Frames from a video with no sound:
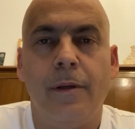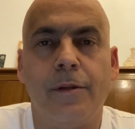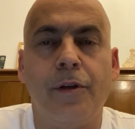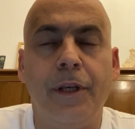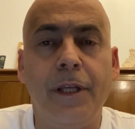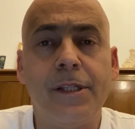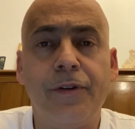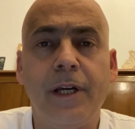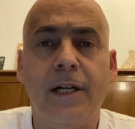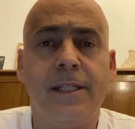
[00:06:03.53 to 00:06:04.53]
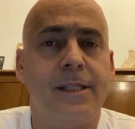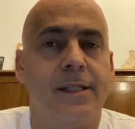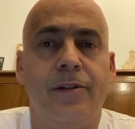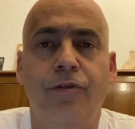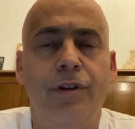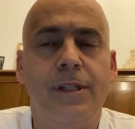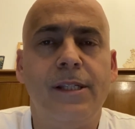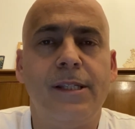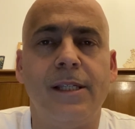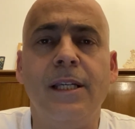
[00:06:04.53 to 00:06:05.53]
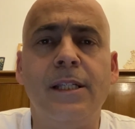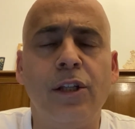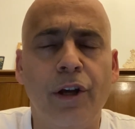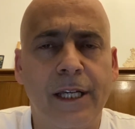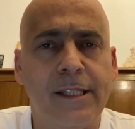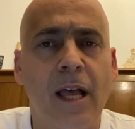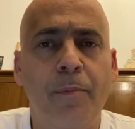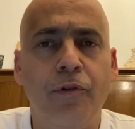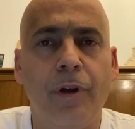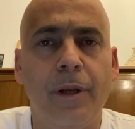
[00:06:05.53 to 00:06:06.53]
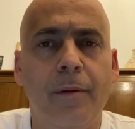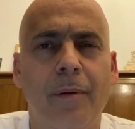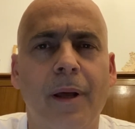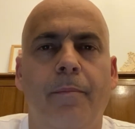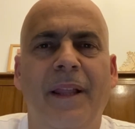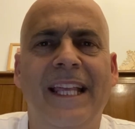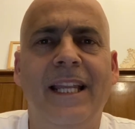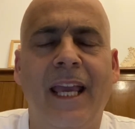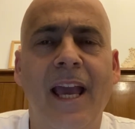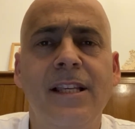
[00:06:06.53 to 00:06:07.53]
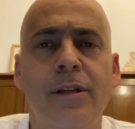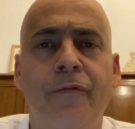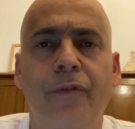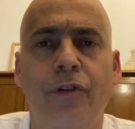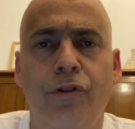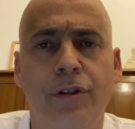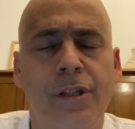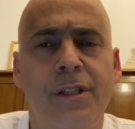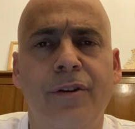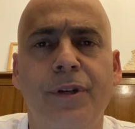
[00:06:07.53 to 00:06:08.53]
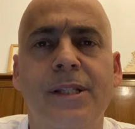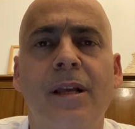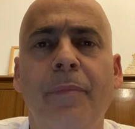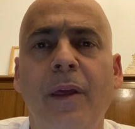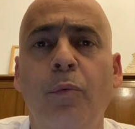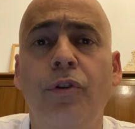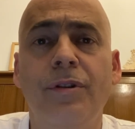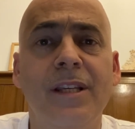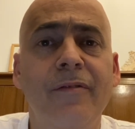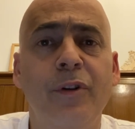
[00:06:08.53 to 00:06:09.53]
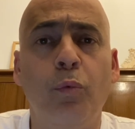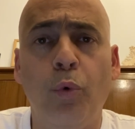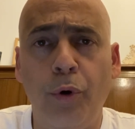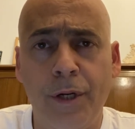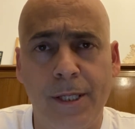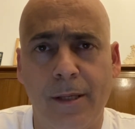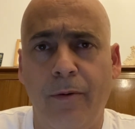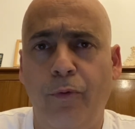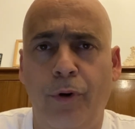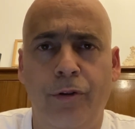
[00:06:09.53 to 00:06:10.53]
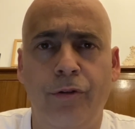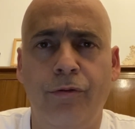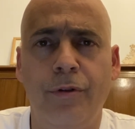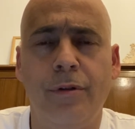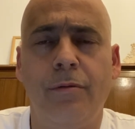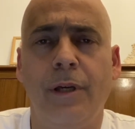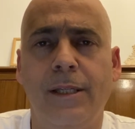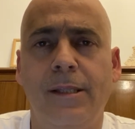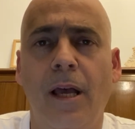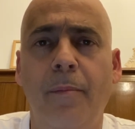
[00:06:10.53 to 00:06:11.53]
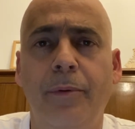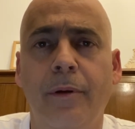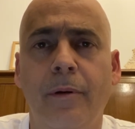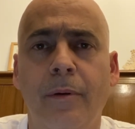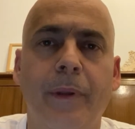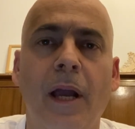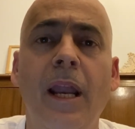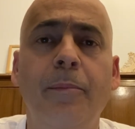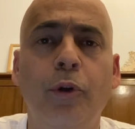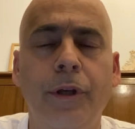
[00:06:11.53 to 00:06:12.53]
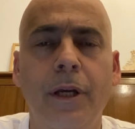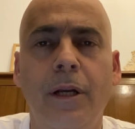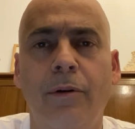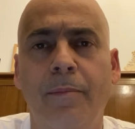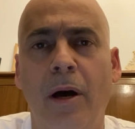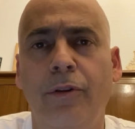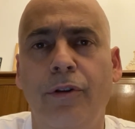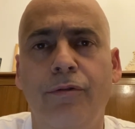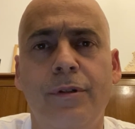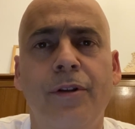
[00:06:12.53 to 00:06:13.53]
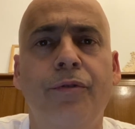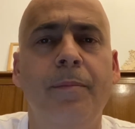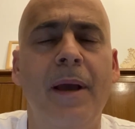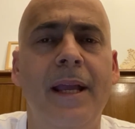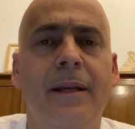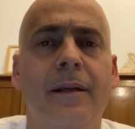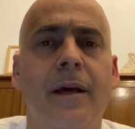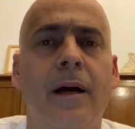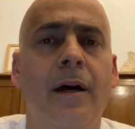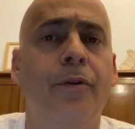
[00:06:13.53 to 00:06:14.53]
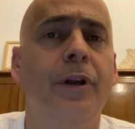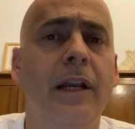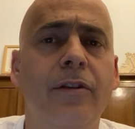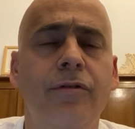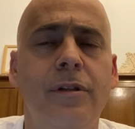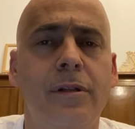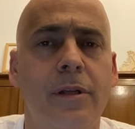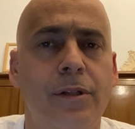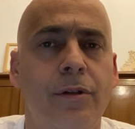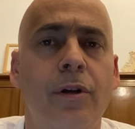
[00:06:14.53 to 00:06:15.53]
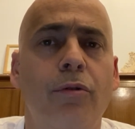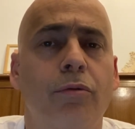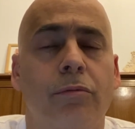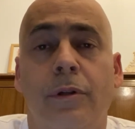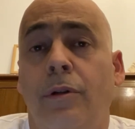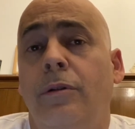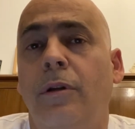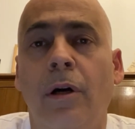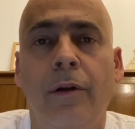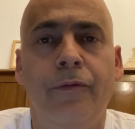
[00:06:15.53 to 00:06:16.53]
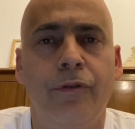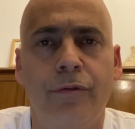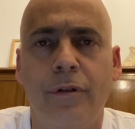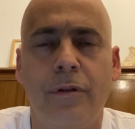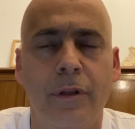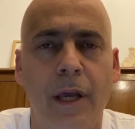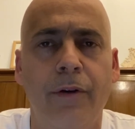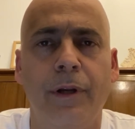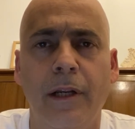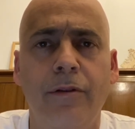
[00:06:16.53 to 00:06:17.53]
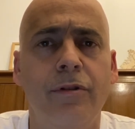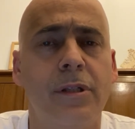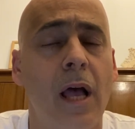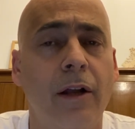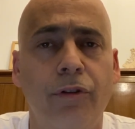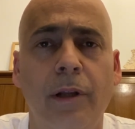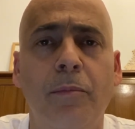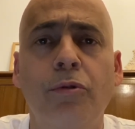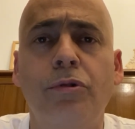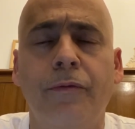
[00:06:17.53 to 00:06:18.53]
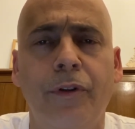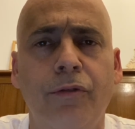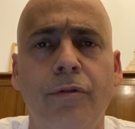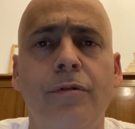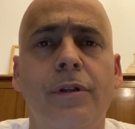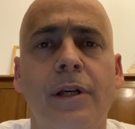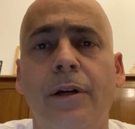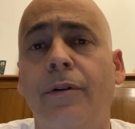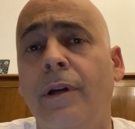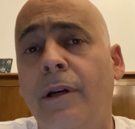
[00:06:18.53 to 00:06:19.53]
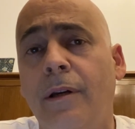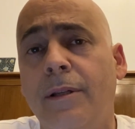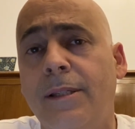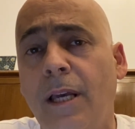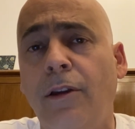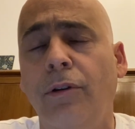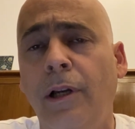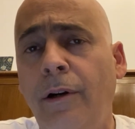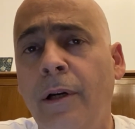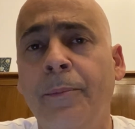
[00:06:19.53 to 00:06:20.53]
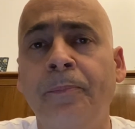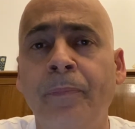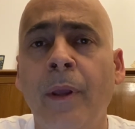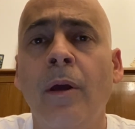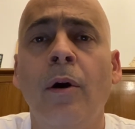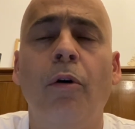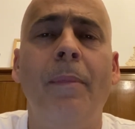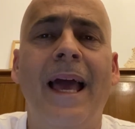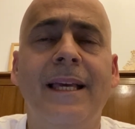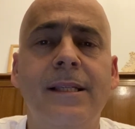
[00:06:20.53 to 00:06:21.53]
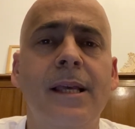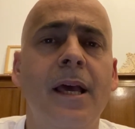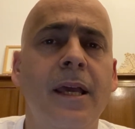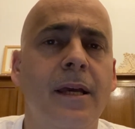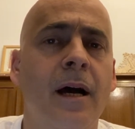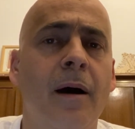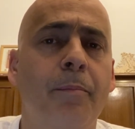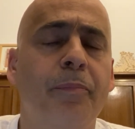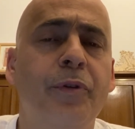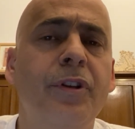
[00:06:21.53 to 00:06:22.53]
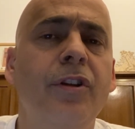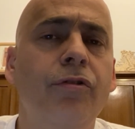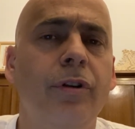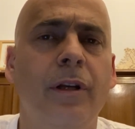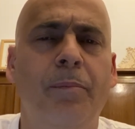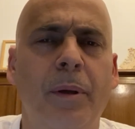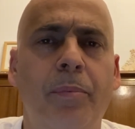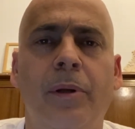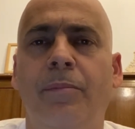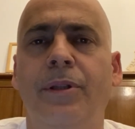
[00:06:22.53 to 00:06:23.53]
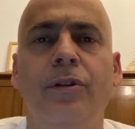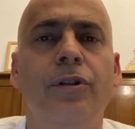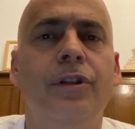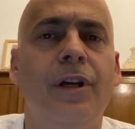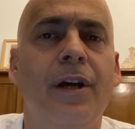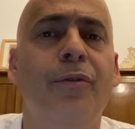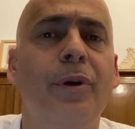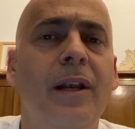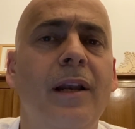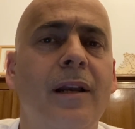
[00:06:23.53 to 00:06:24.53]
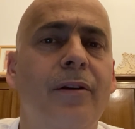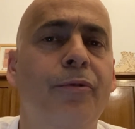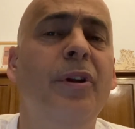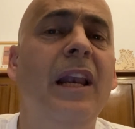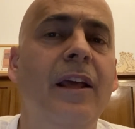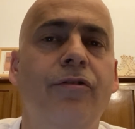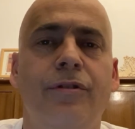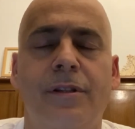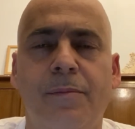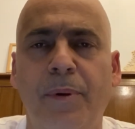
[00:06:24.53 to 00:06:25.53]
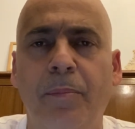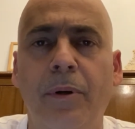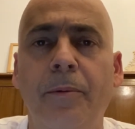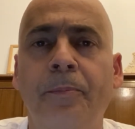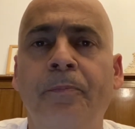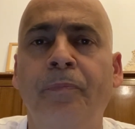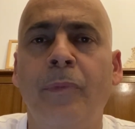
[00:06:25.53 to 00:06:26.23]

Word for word: So in this regards, Jesus is no exception. But in the case of Jesus, there is something which is even worse for the Jews to accept. And I'm talking now about the Jews that remain uh, religious. As you know, not all of the Jews today religious. Actually, most of the Jews uh, uh, secular, or may I say, um, traditional people, but not uh, real religious people.